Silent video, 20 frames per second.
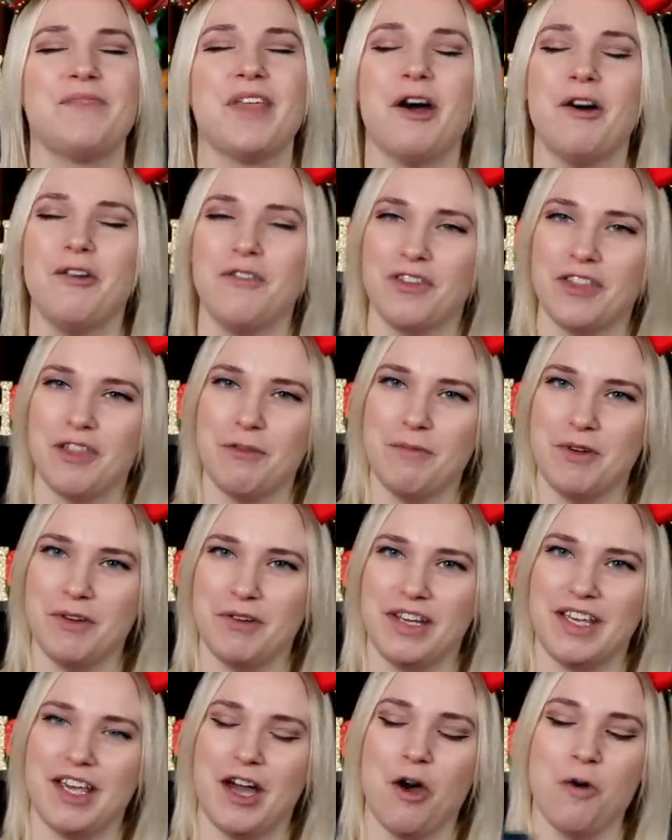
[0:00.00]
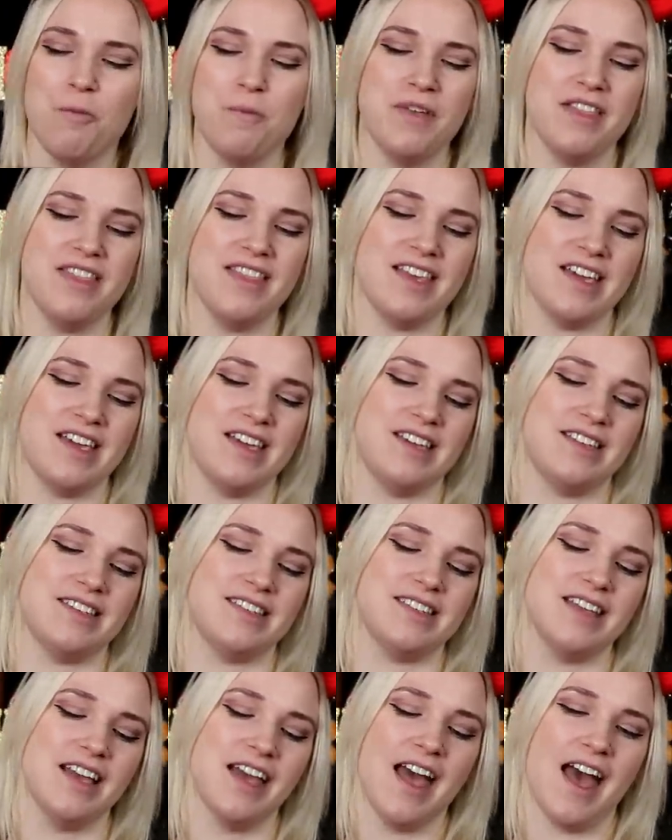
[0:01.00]
Over the Moonie open
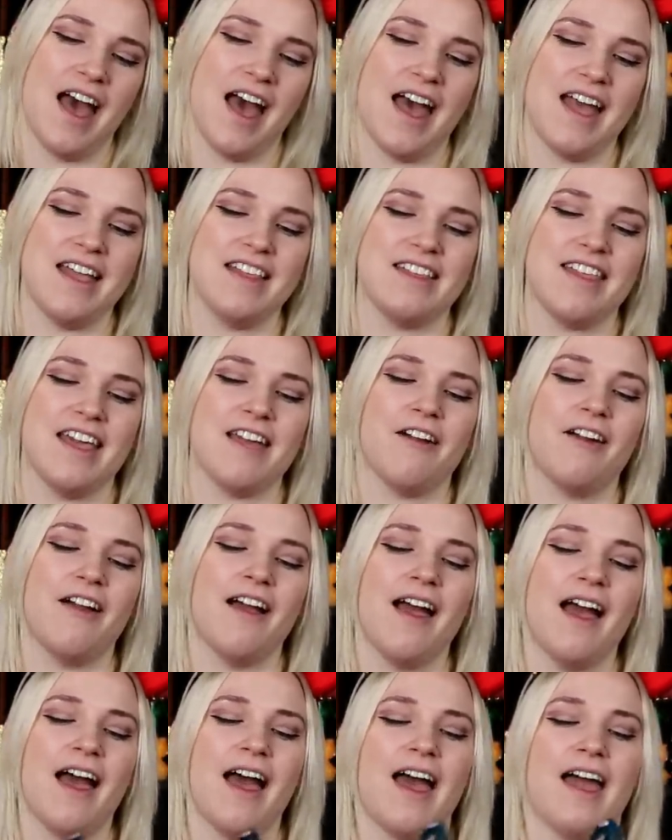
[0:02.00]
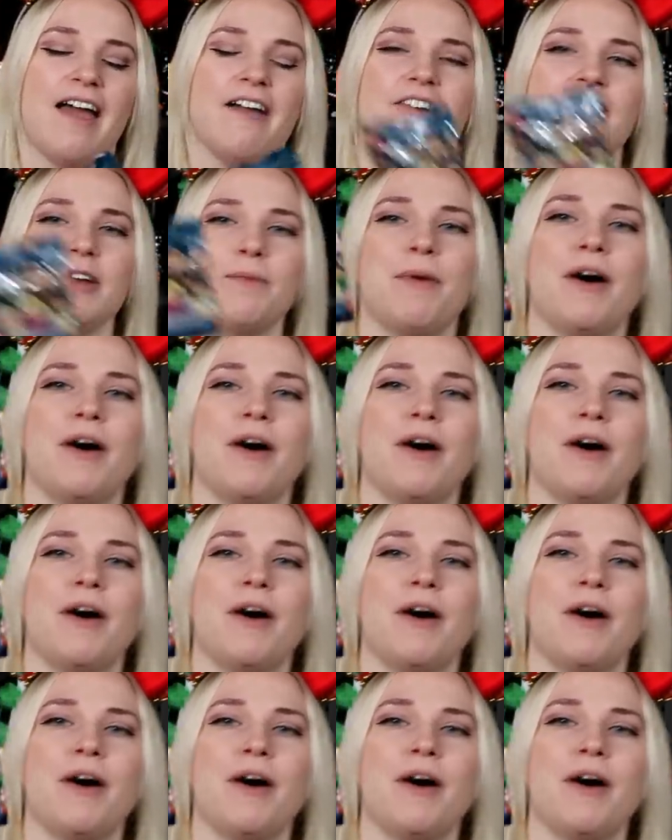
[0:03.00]
these, and they are Harry